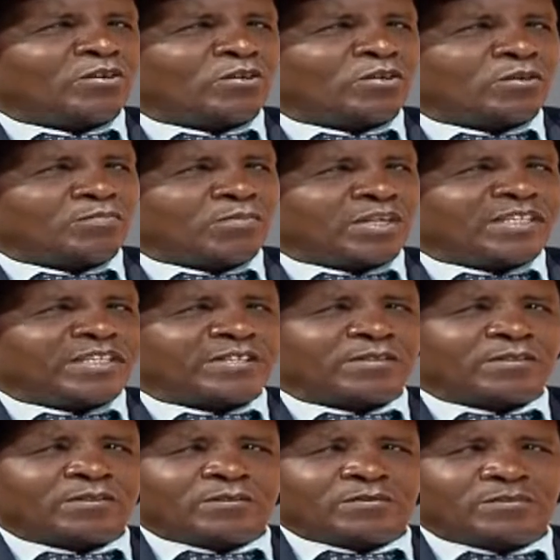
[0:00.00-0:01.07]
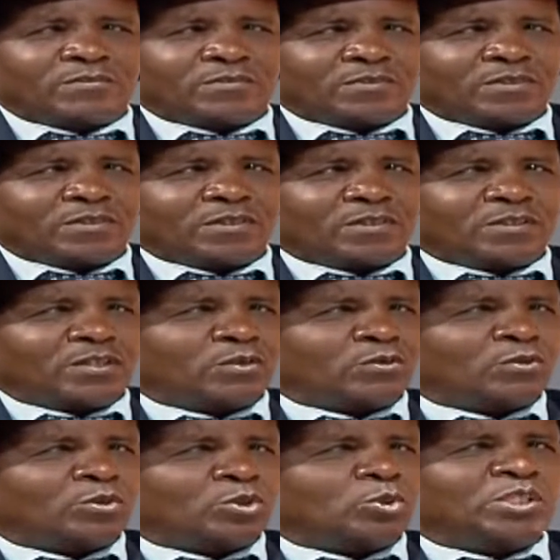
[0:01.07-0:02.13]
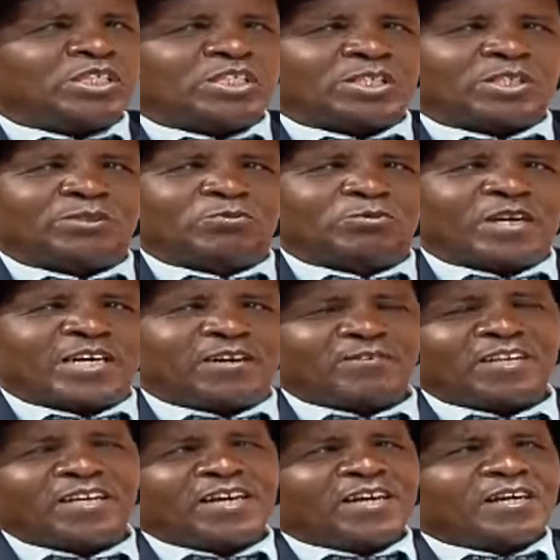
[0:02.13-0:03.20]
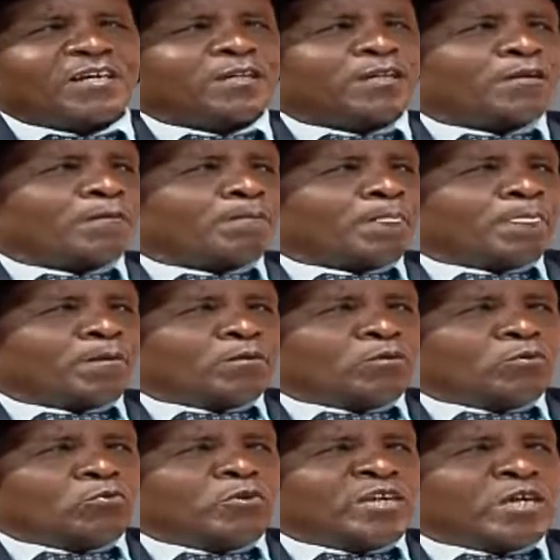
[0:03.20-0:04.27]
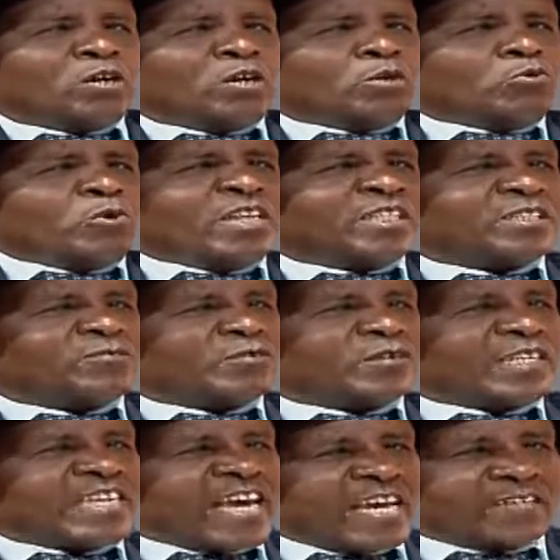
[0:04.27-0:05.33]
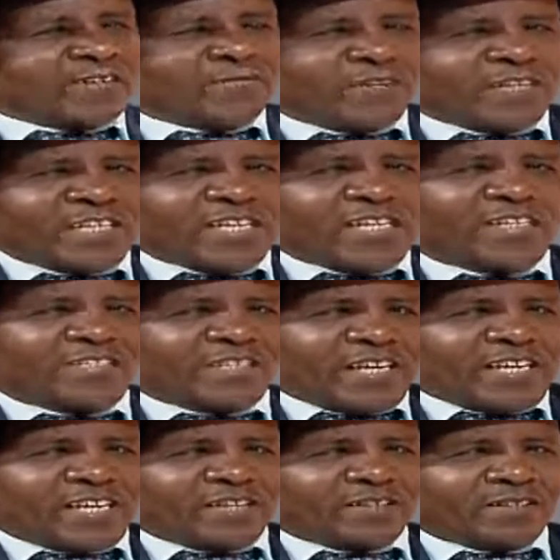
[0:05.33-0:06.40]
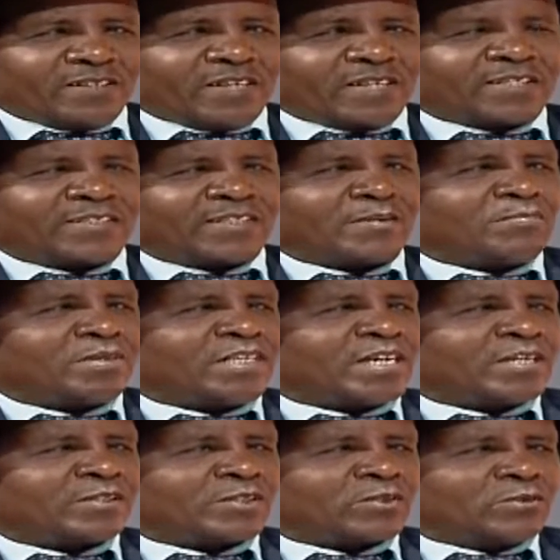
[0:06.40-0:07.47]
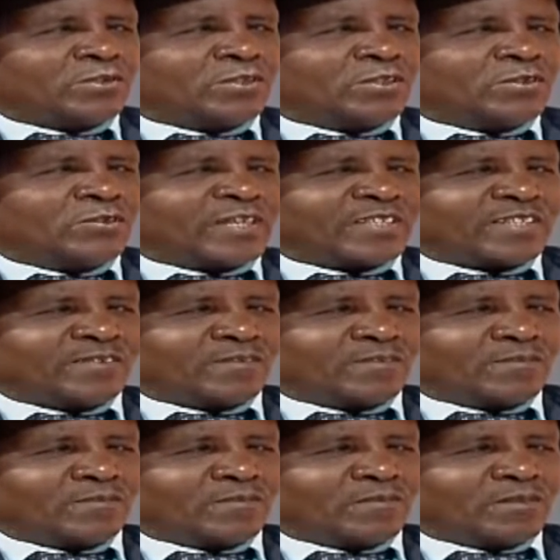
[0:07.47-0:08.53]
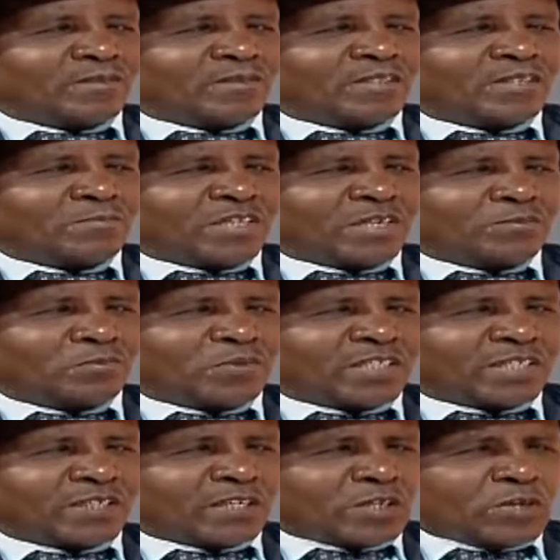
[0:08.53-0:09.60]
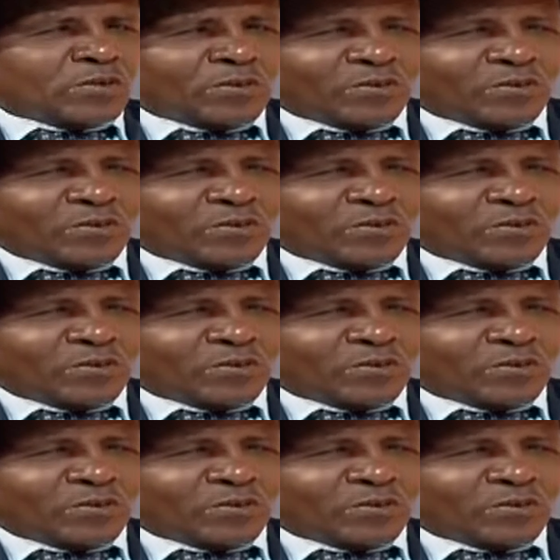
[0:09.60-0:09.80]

or political, you know, judicial, whatever, we always forget very easily that somebody else could do it, sometimes better than you.